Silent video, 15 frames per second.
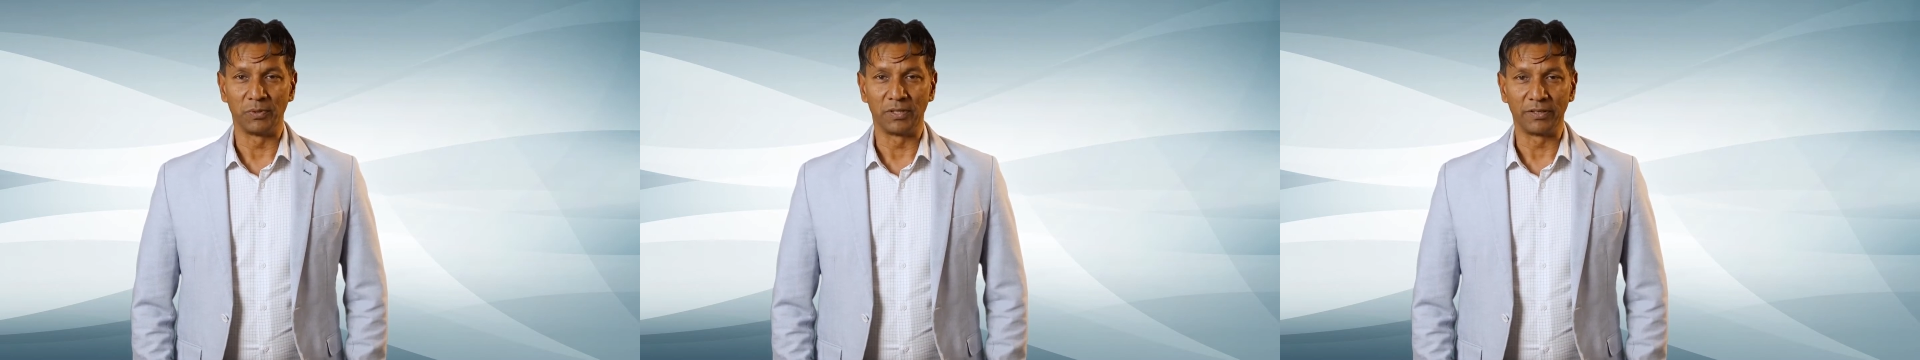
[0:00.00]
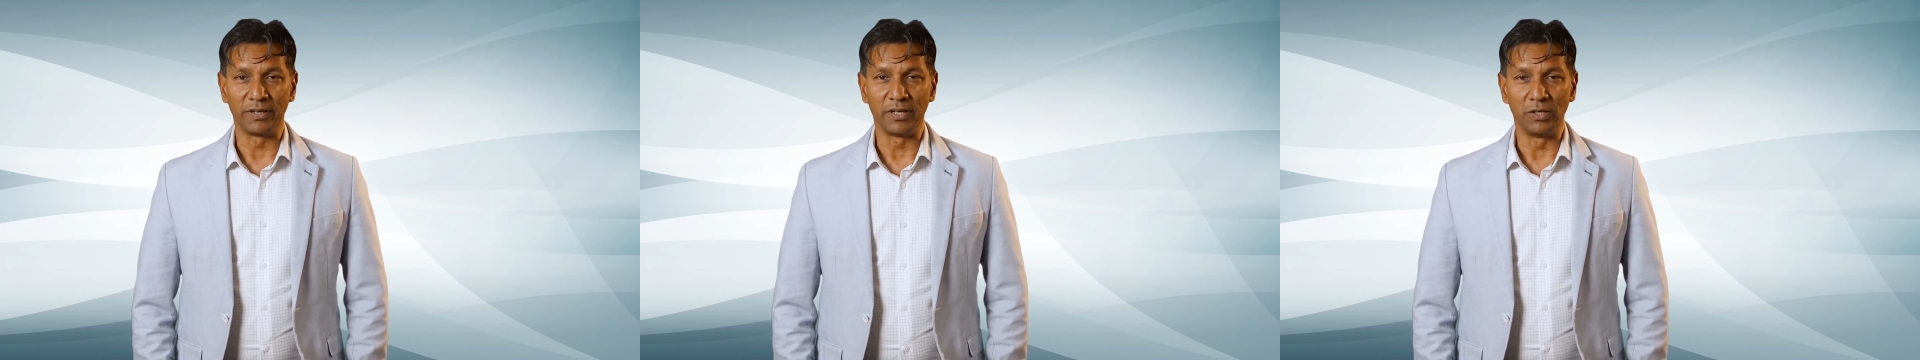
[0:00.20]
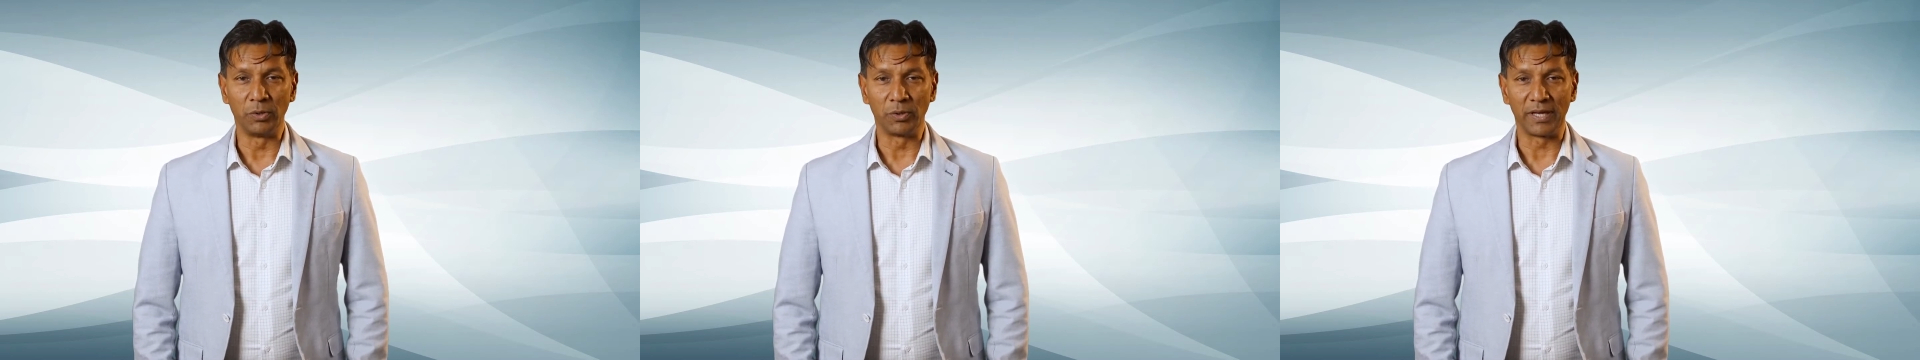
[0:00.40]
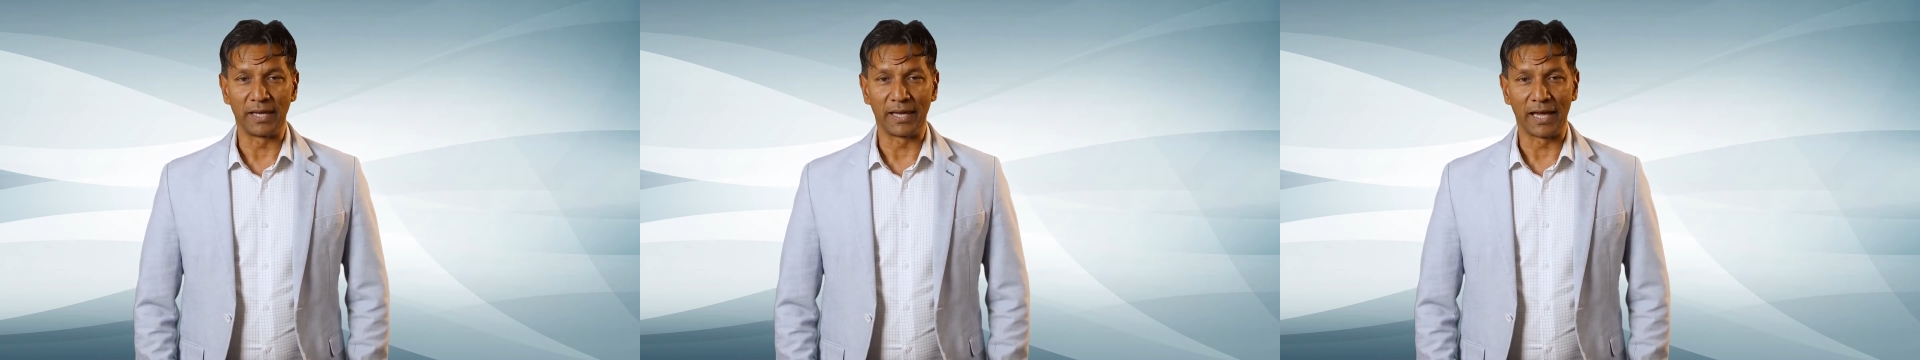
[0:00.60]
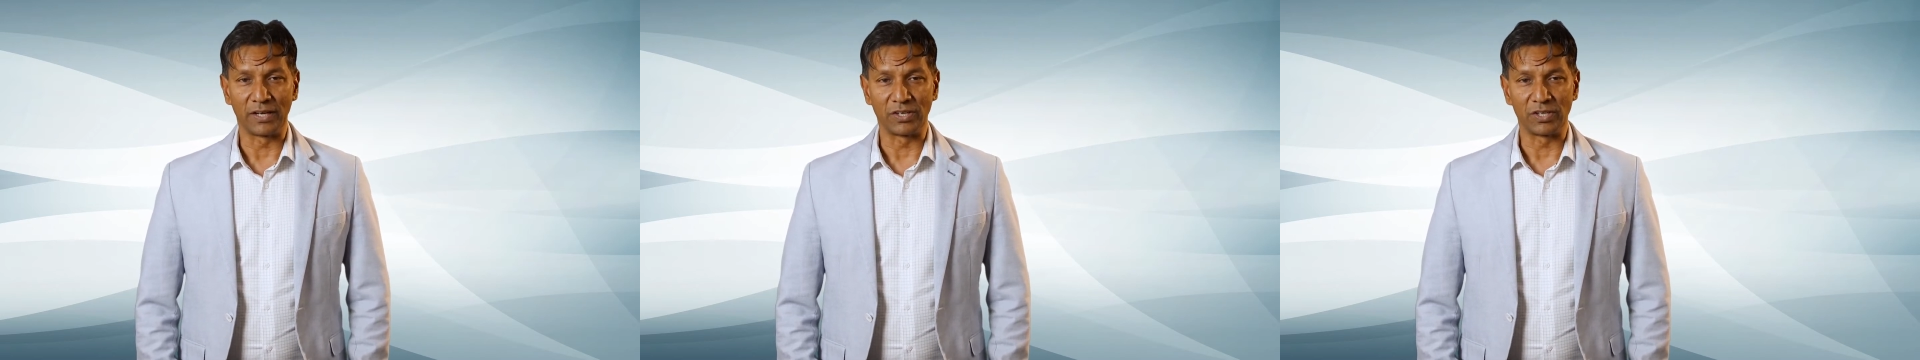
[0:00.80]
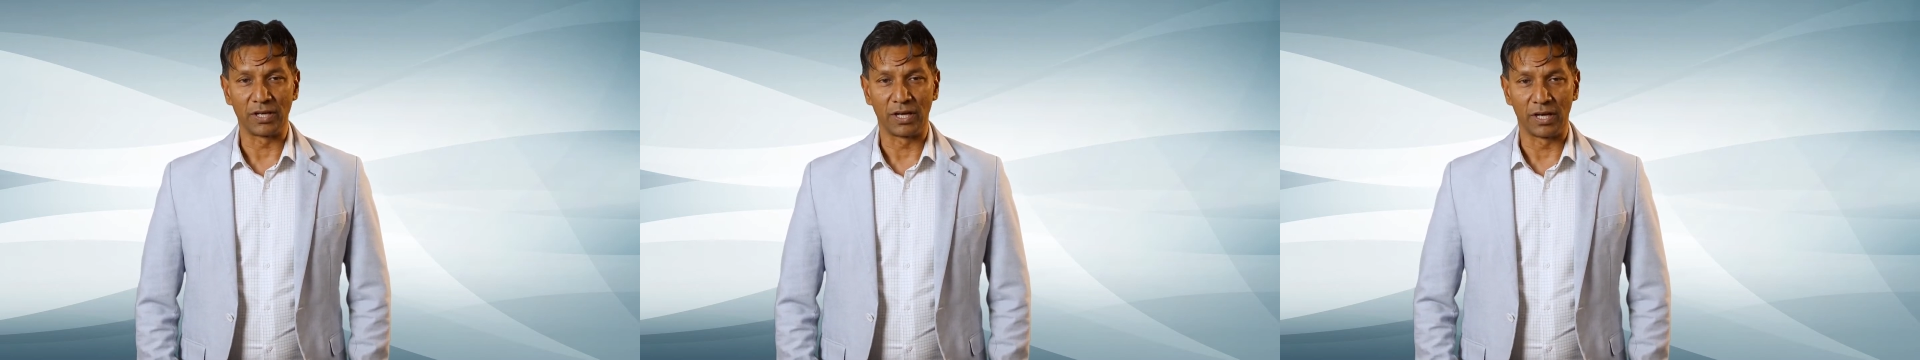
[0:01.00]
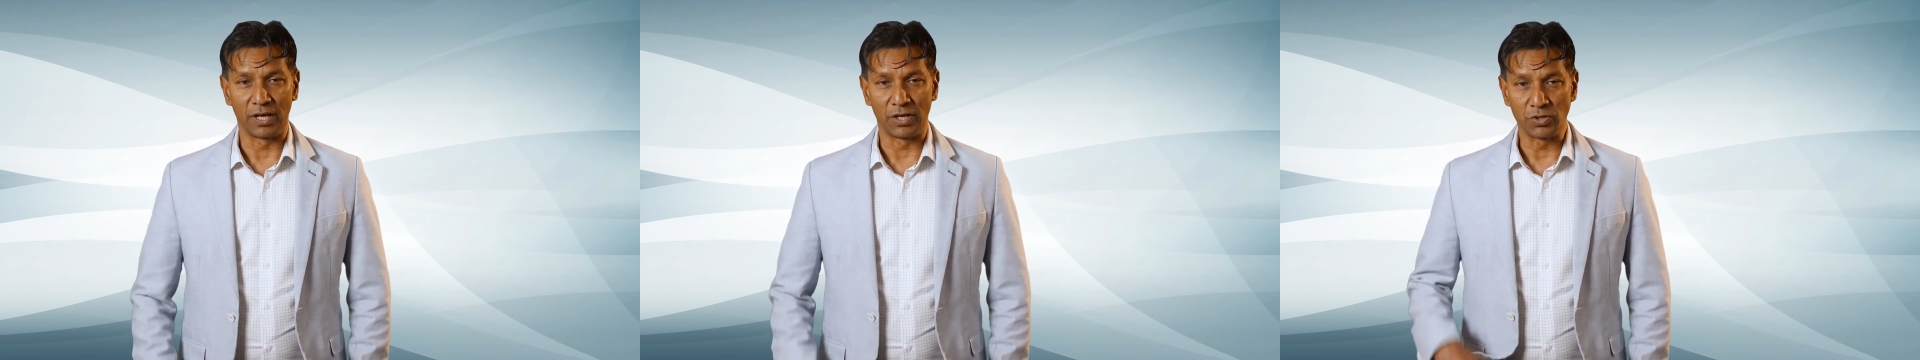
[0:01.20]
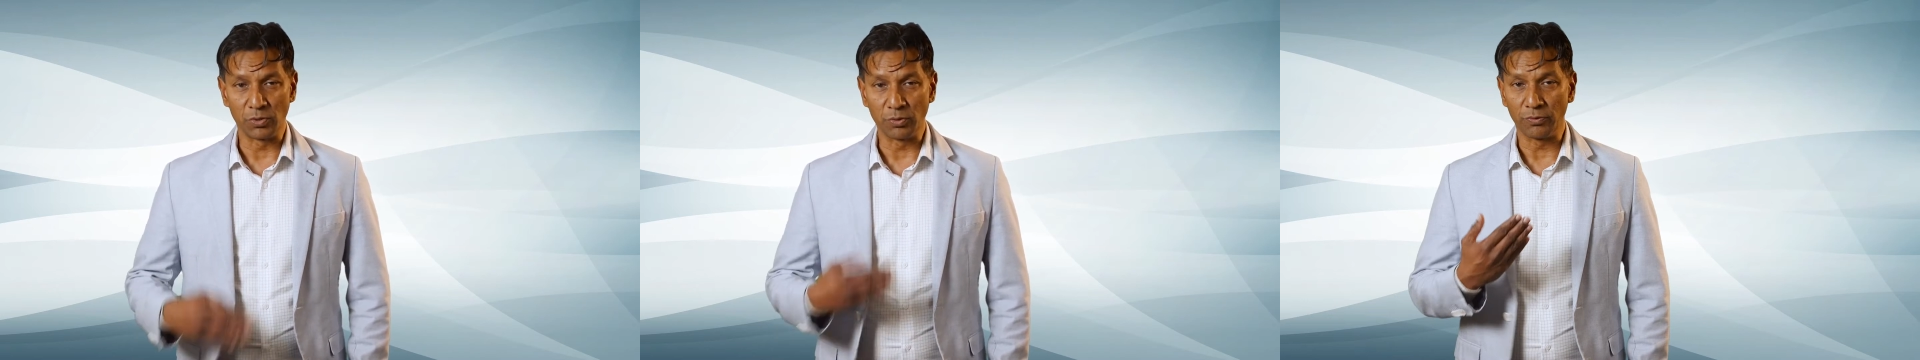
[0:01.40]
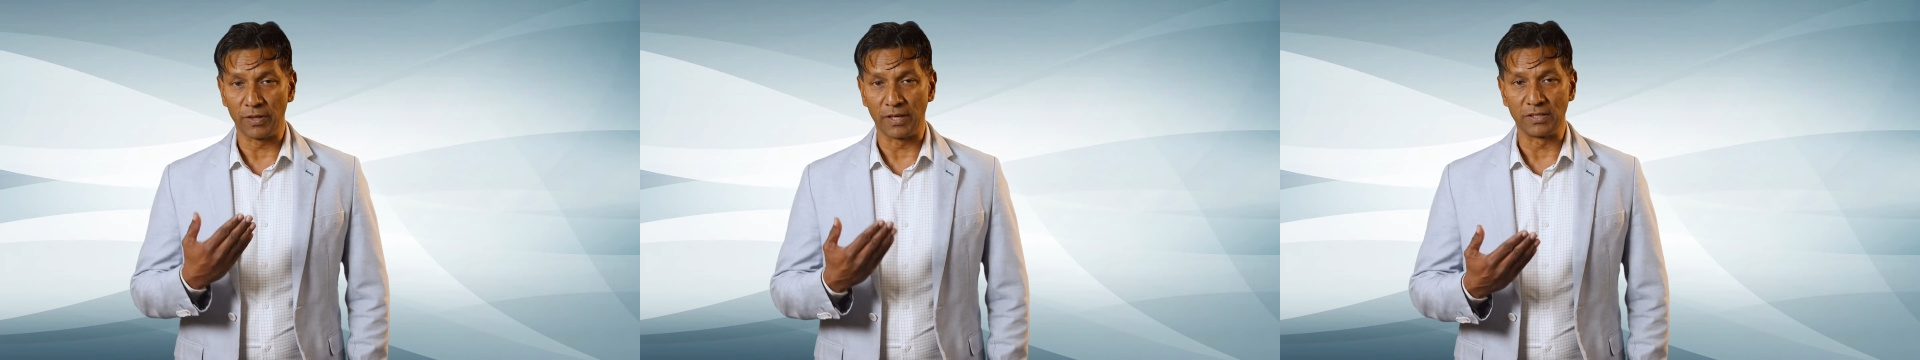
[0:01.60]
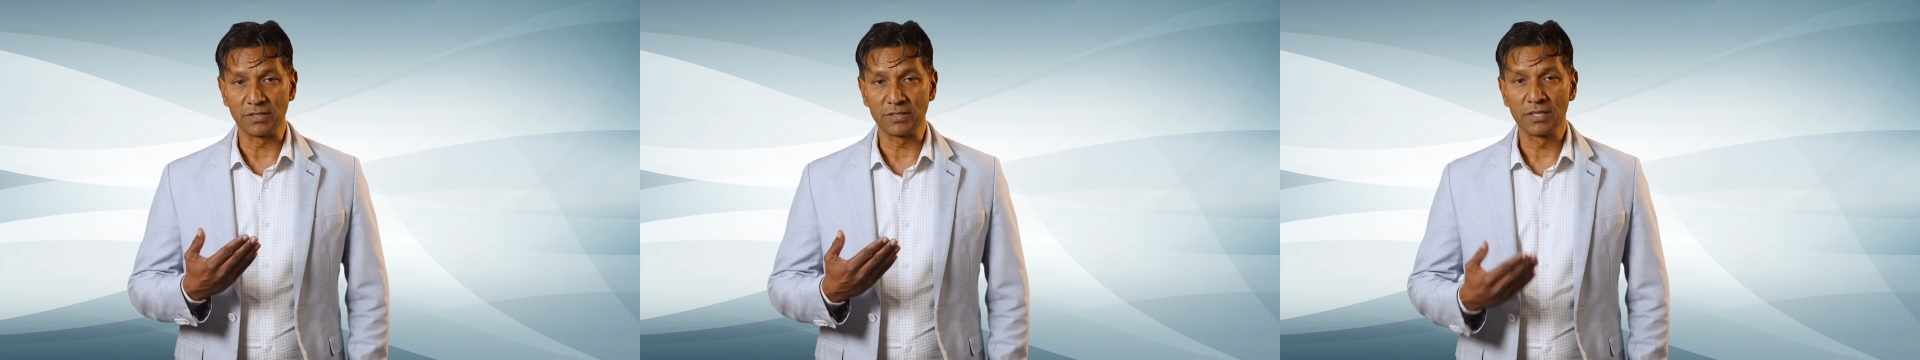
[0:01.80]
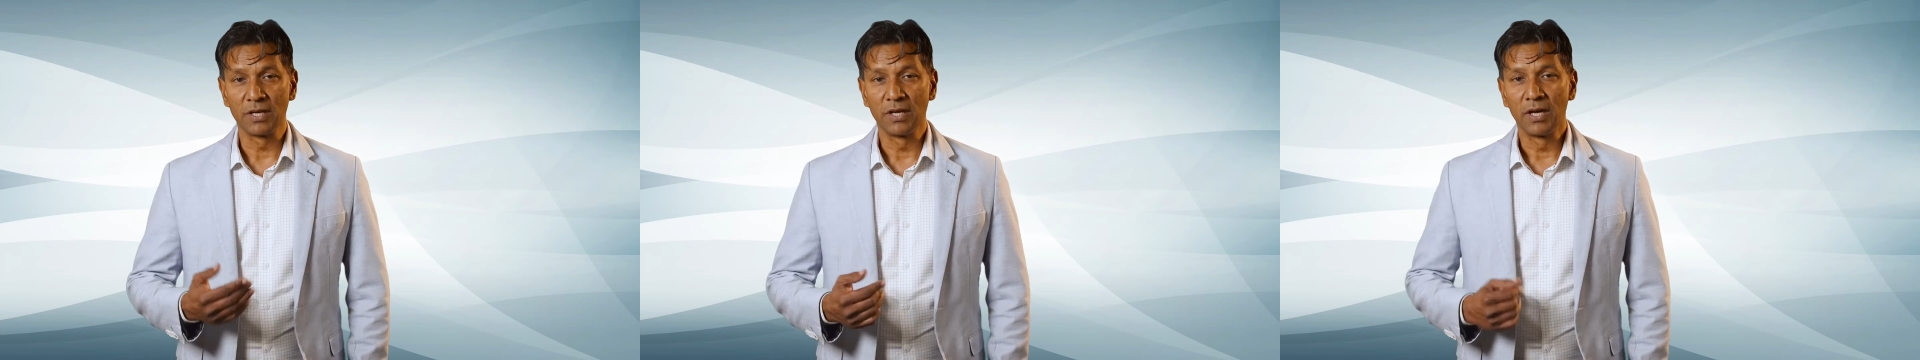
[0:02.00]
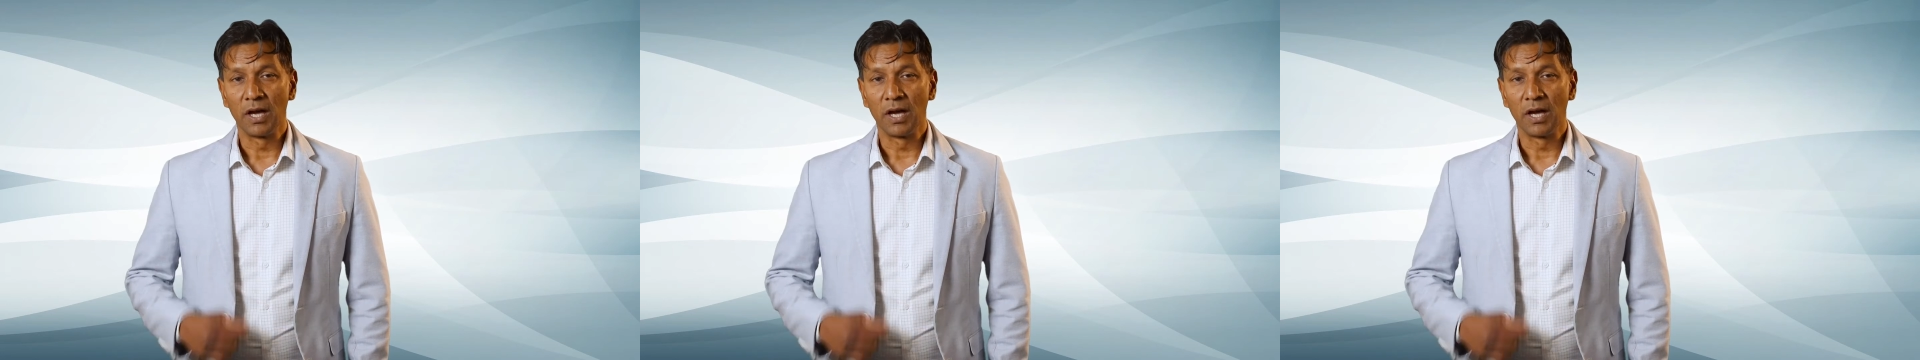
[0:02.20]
we're really looking at two things.